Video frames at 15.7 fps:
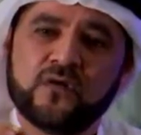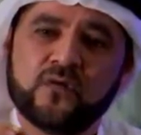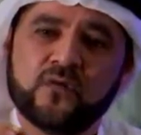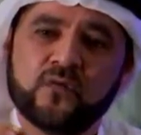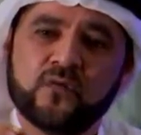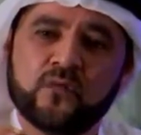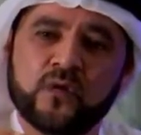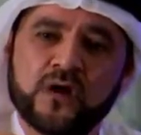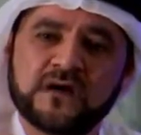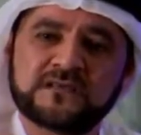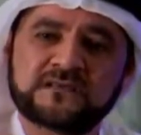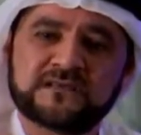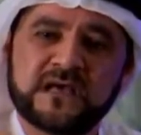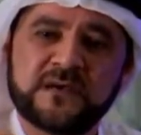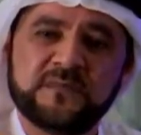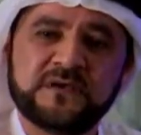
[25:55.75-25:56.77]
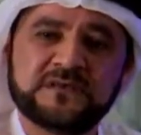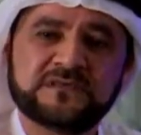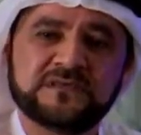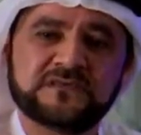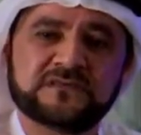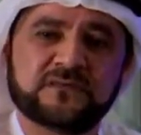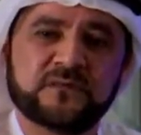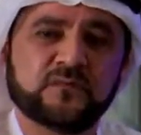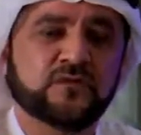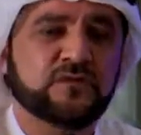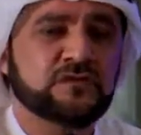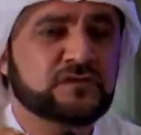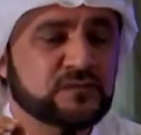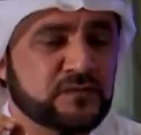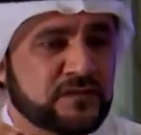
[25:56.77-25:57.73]
was a message from
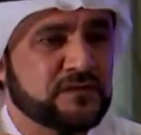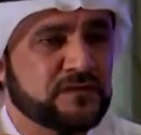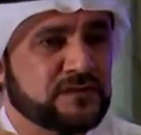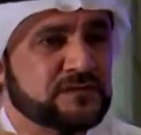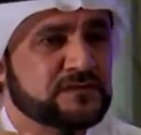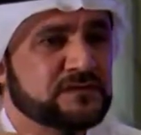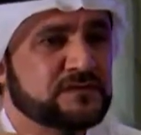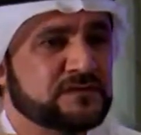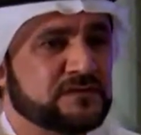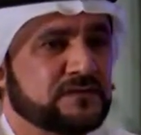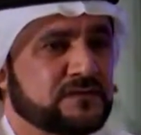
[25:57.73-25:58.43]
those warriors